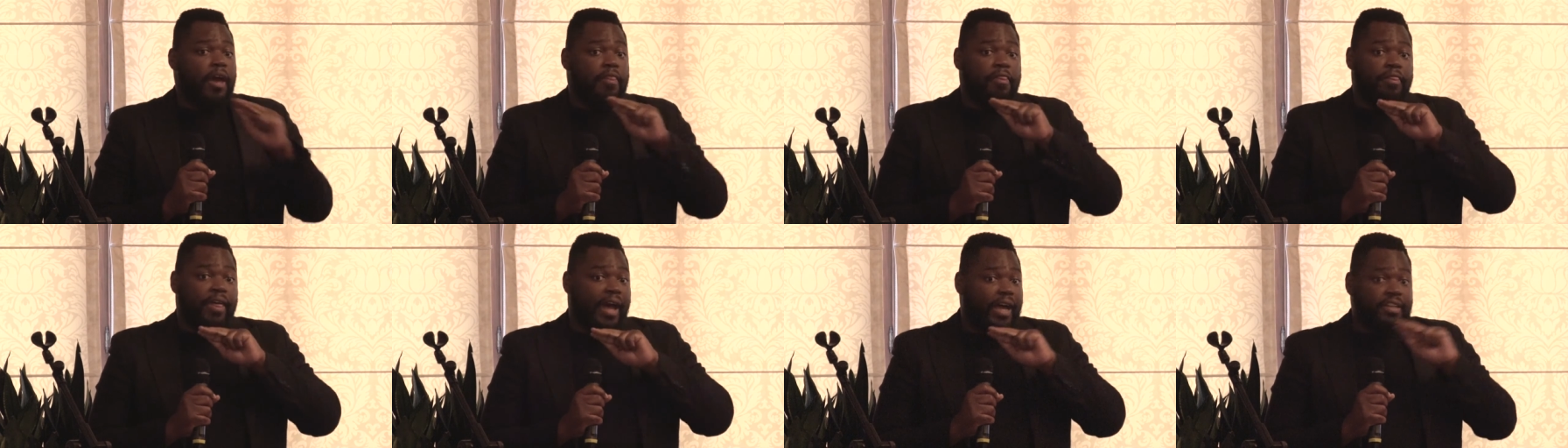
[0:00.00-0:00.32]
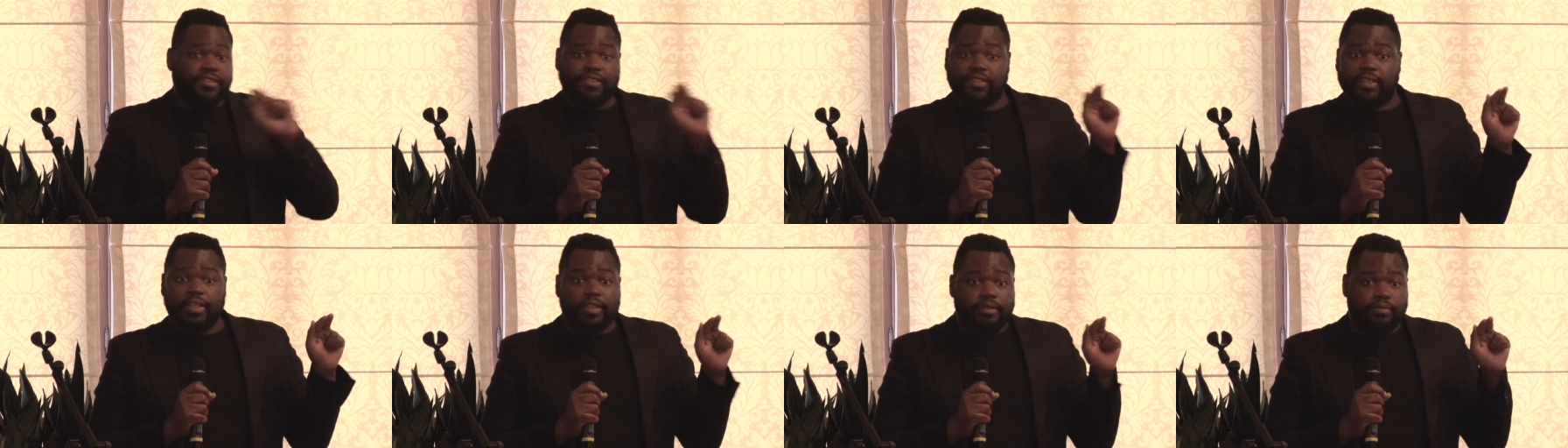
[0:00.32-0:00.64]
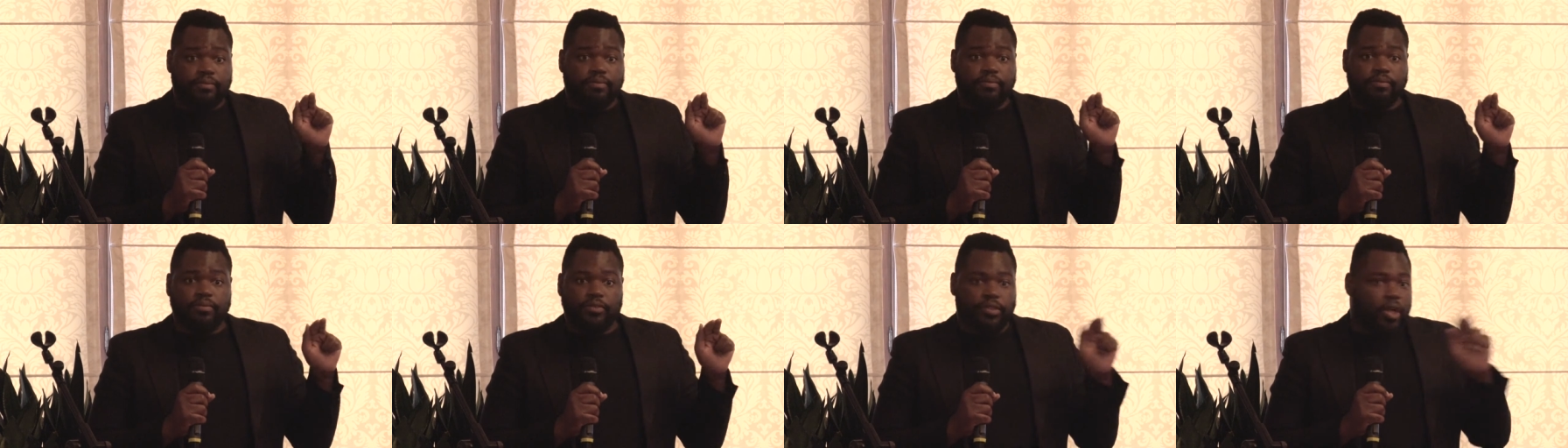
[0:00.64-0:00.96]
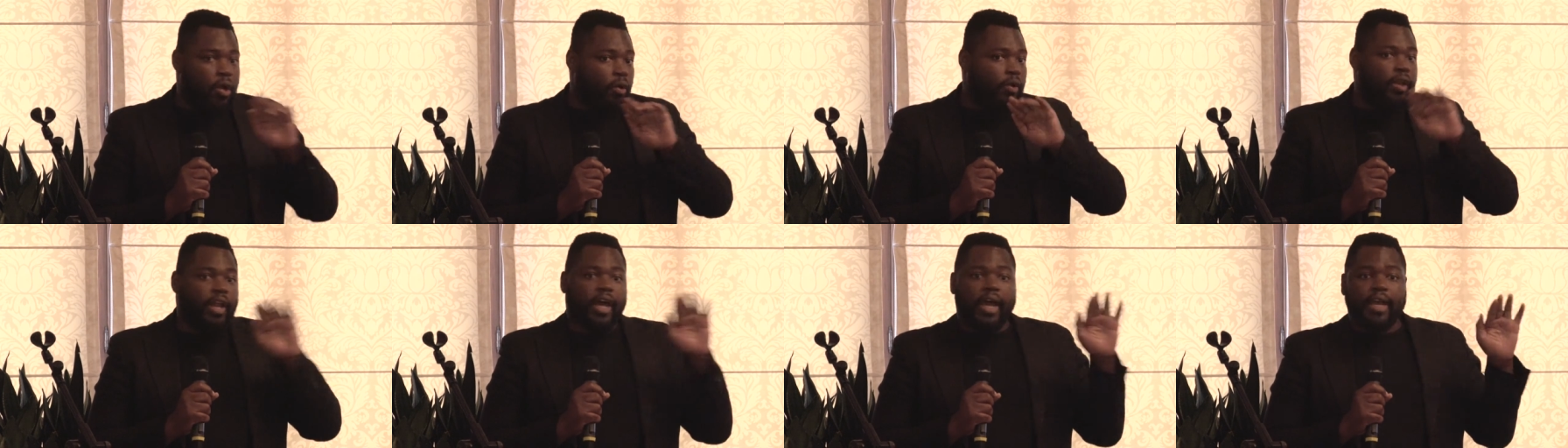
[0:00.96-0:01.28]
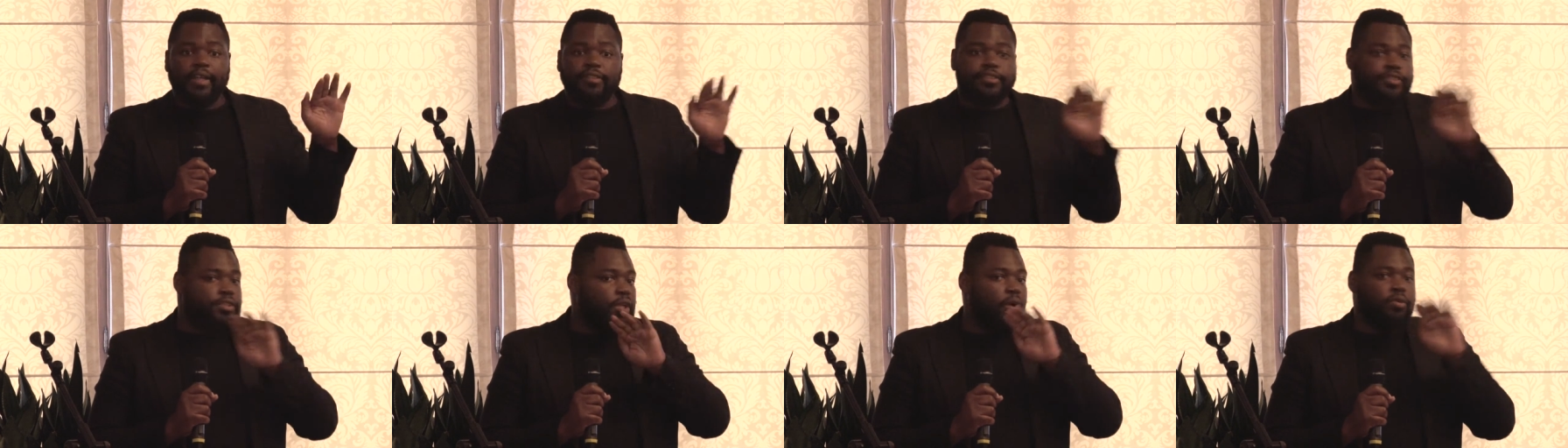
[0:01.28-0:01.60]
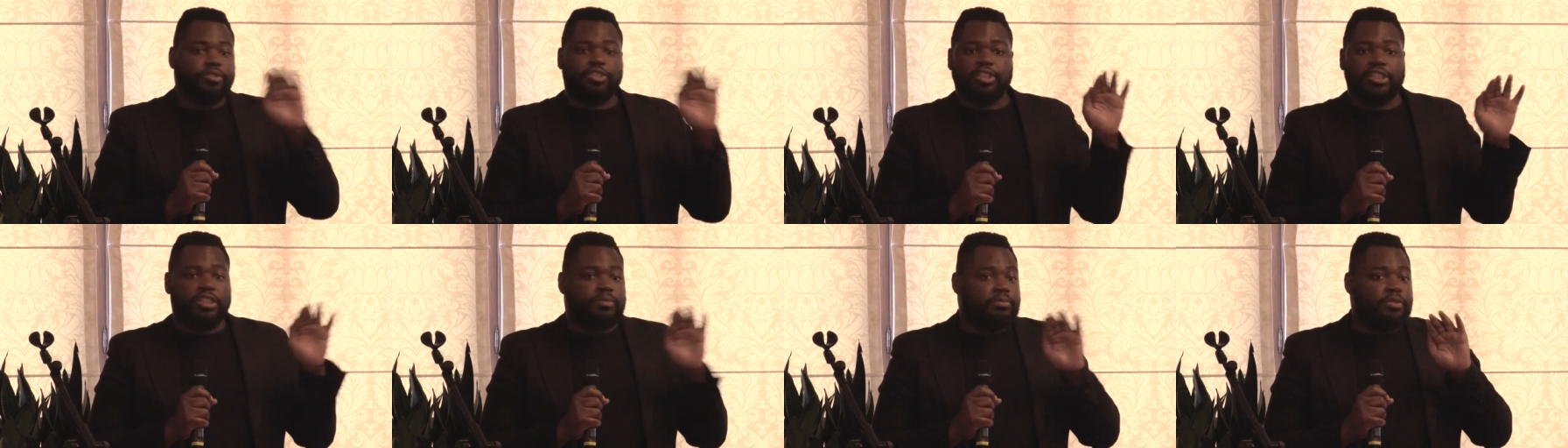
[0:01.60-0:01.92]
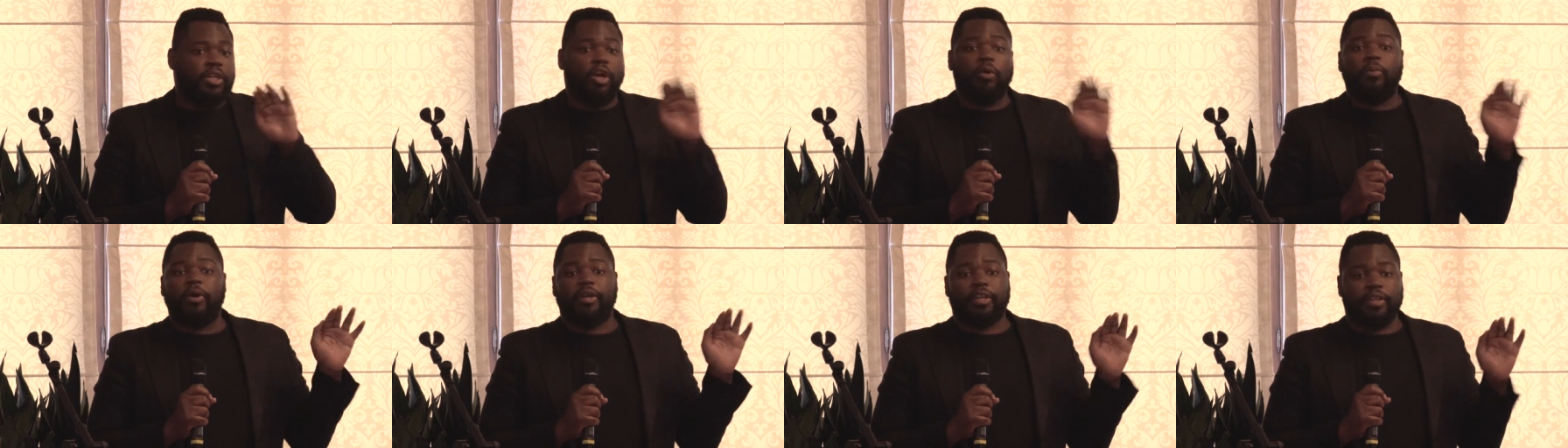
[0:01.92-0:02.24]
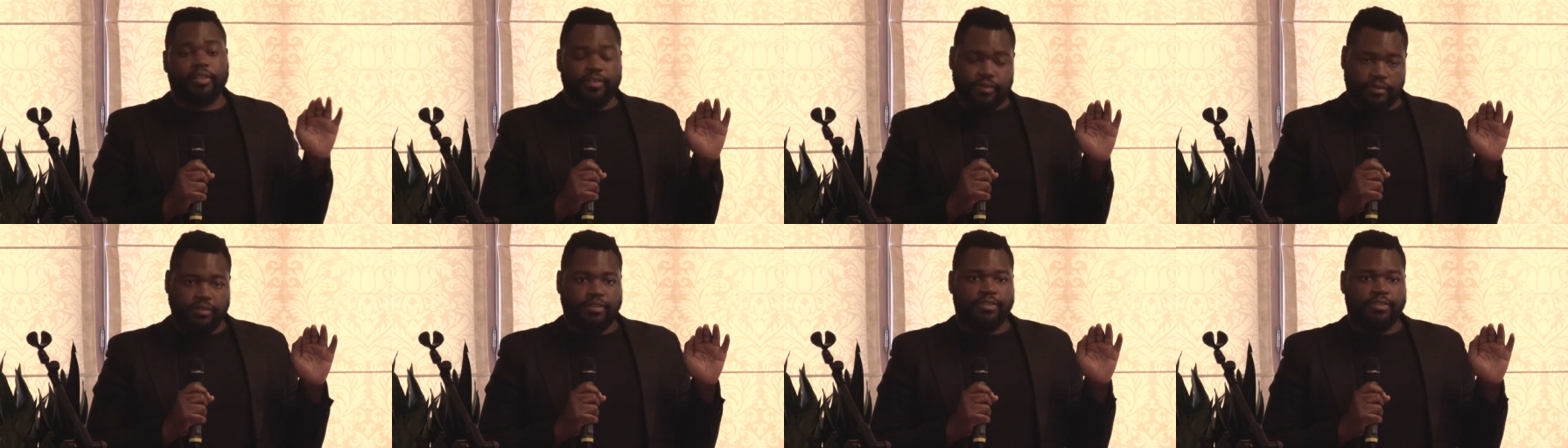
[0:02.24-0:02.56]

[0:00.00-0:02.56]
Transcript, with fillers: and that's it. No lights, no team, nobody.